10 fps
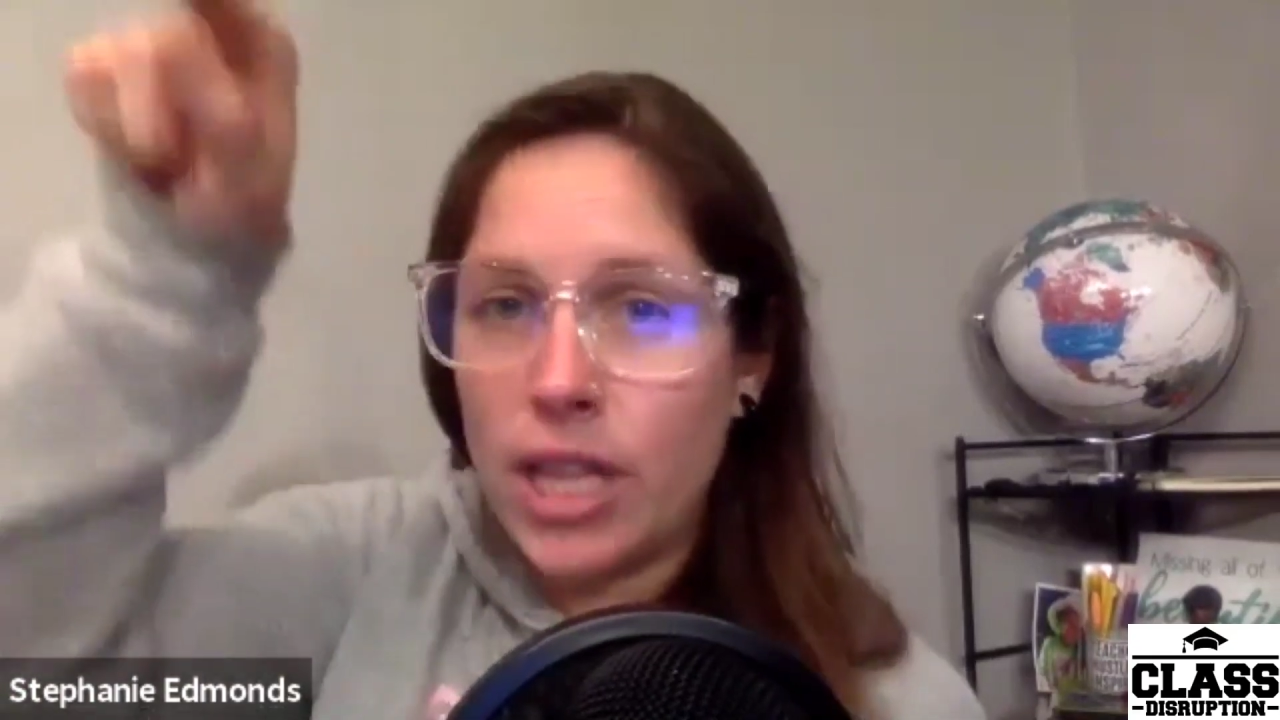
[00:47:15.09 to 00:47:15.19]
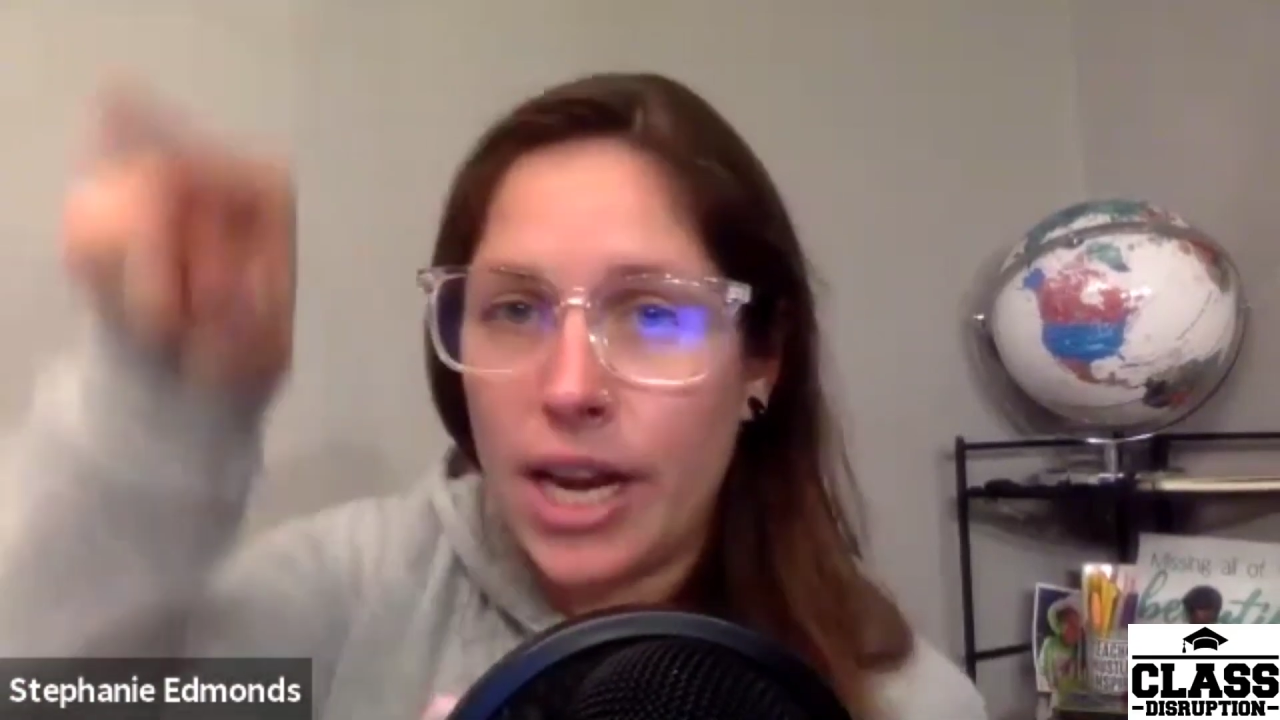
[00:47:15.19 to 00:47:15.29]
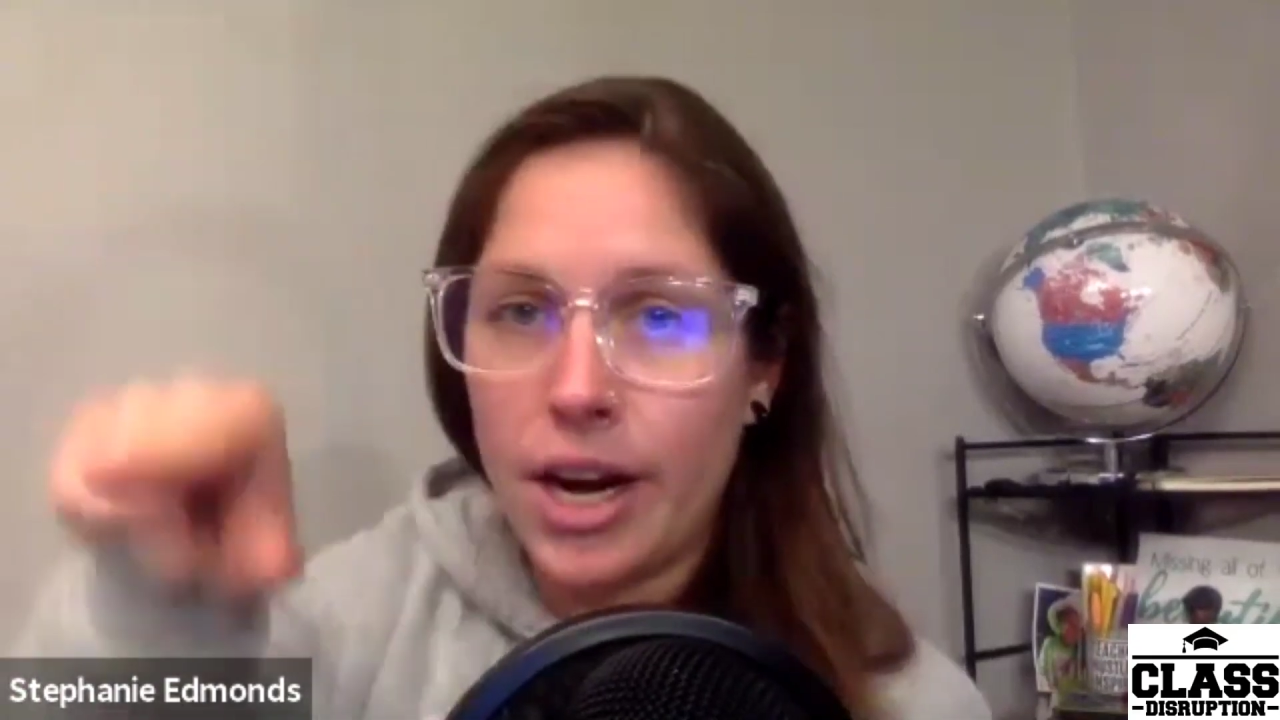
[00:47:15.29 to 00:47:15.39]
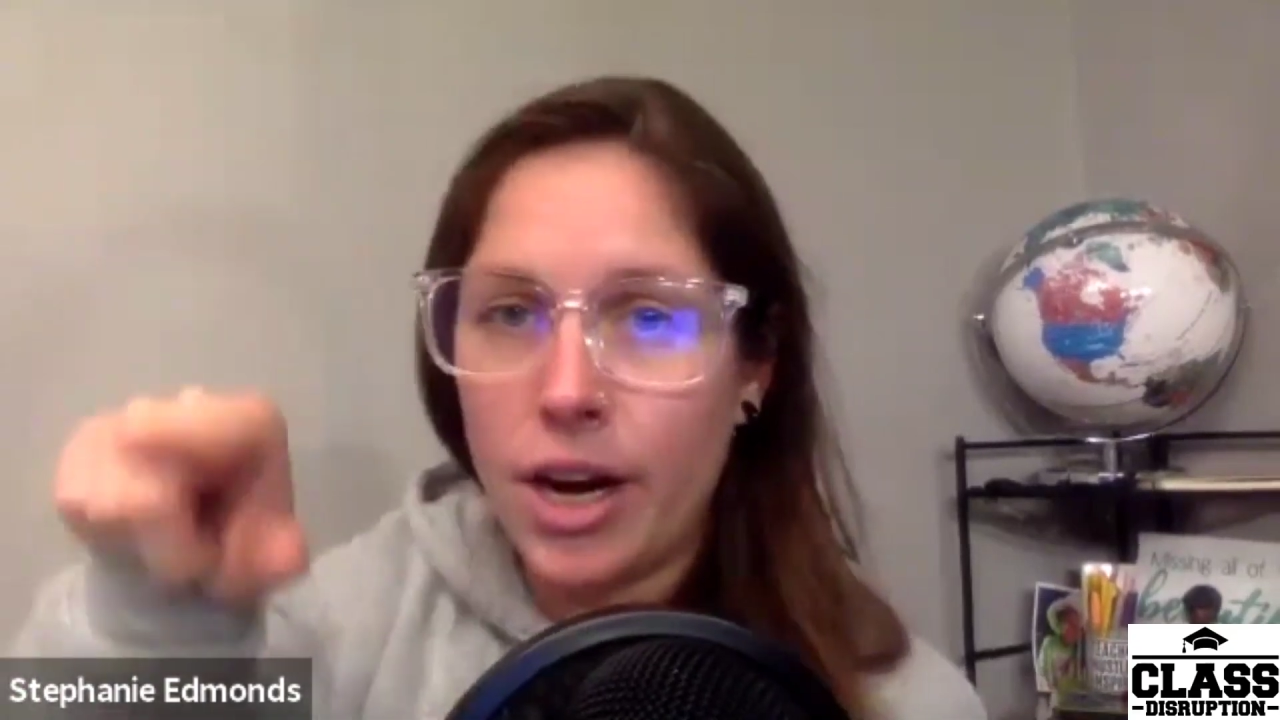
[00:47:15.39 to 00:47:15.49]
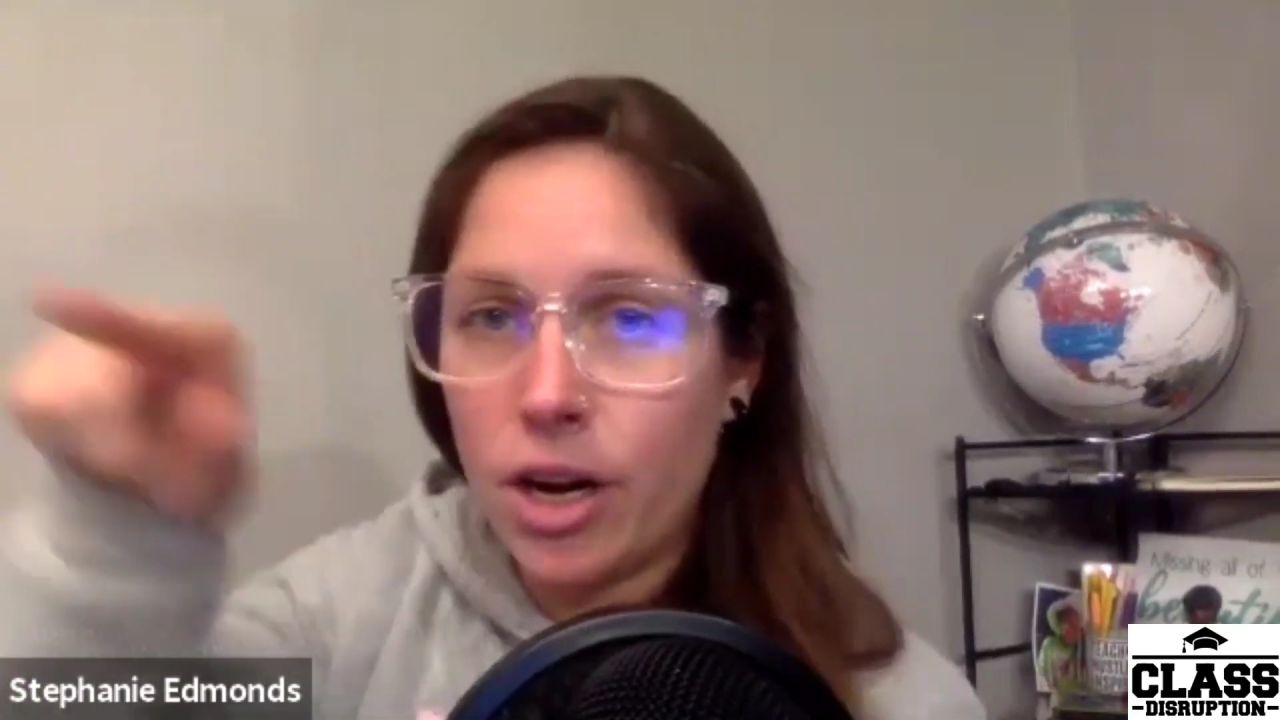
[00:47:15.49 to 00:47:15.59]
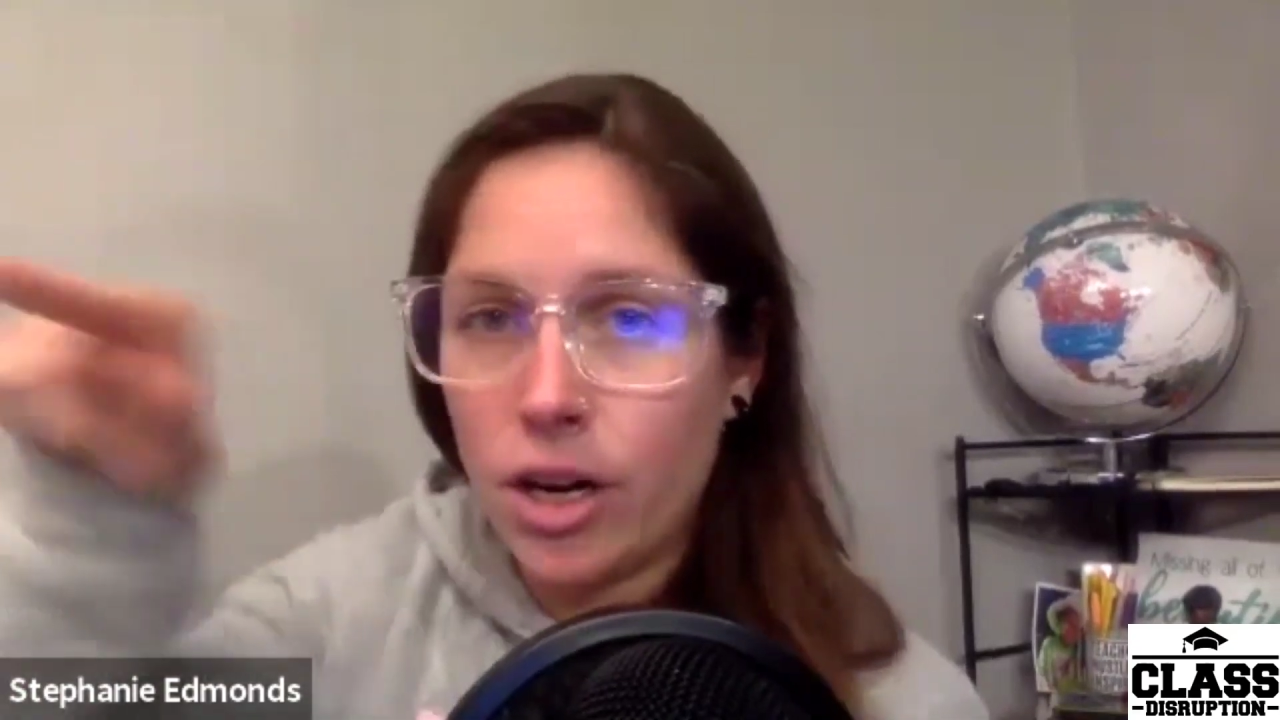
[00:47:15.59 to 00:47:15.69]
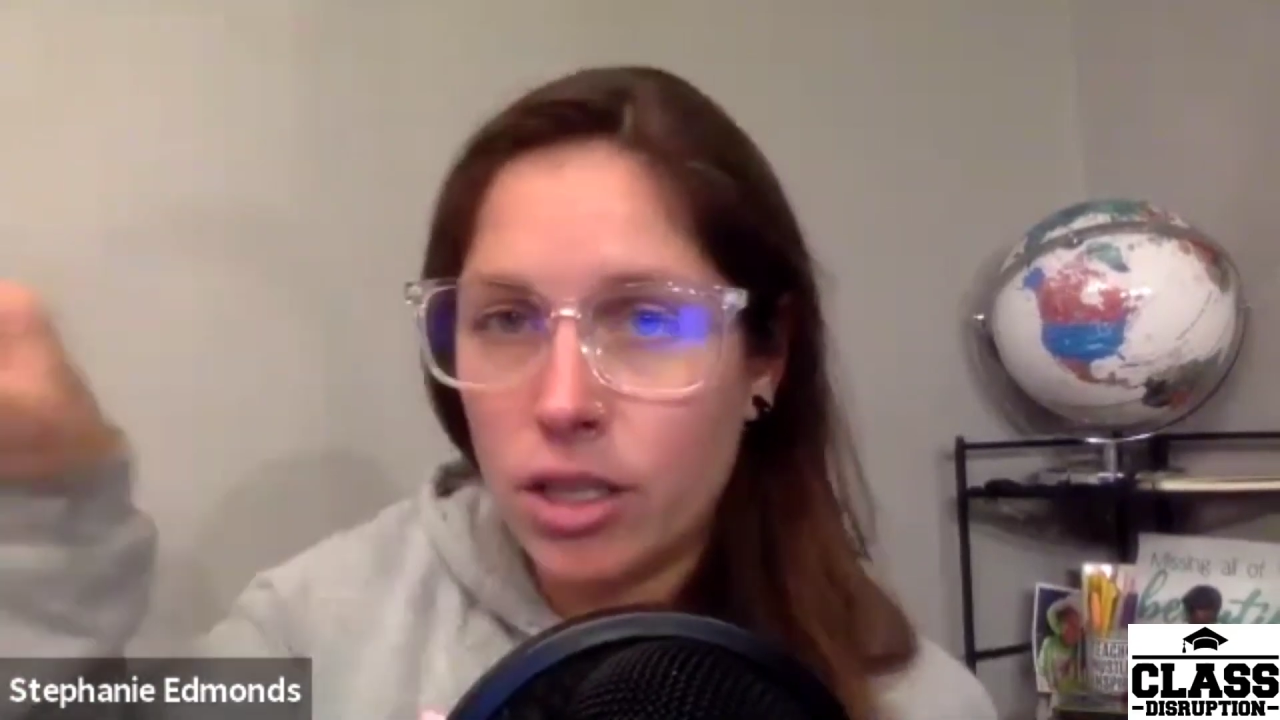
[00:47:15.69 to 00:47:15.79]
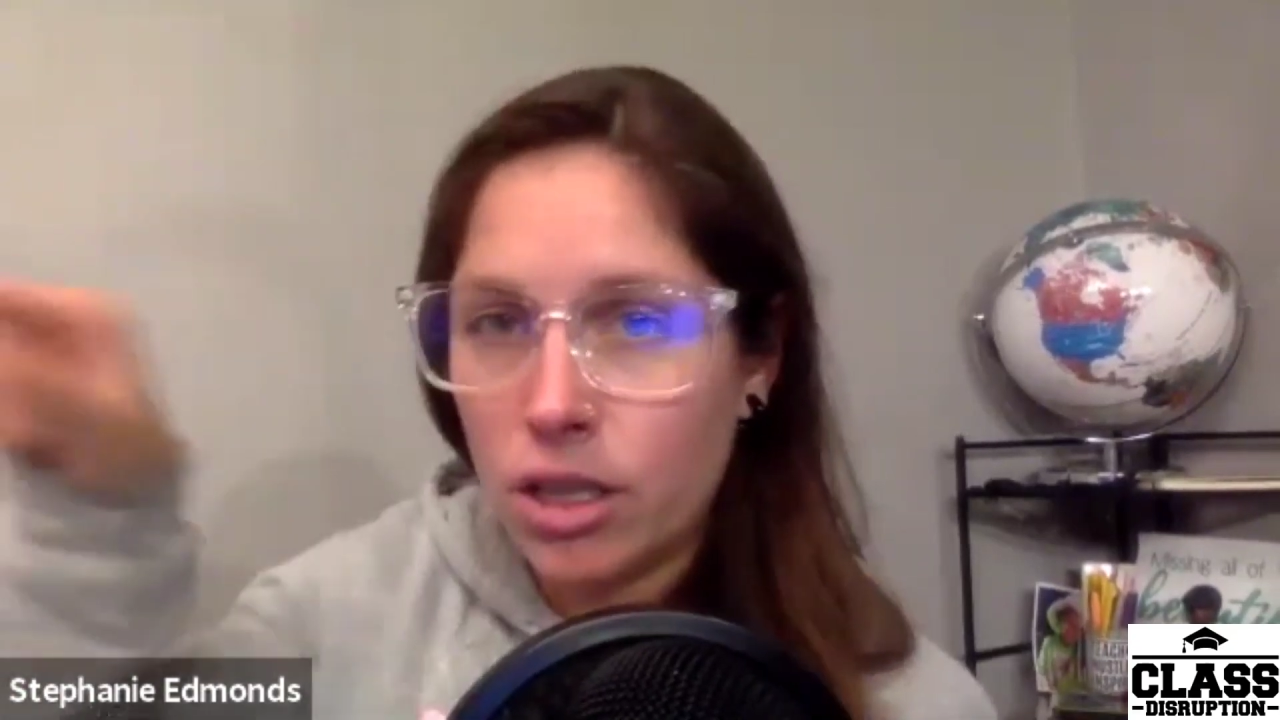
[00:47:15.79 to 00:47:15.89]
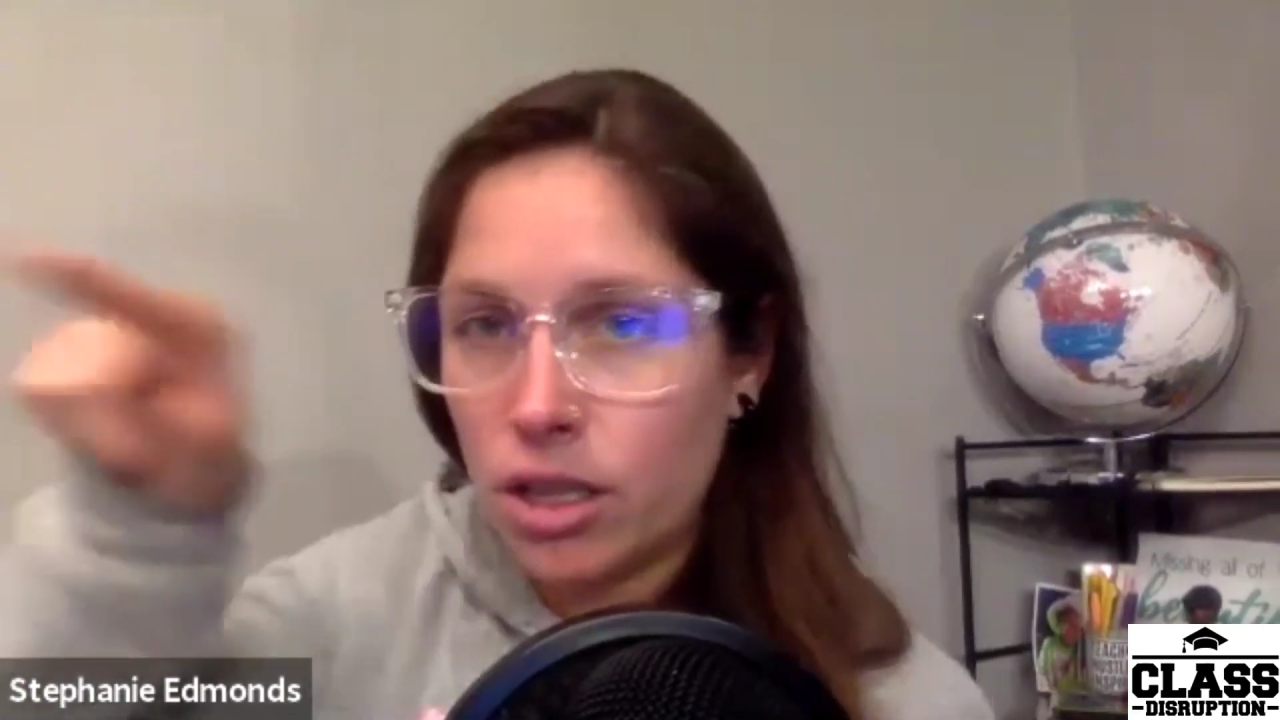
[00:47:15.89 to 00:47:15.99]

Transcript: their,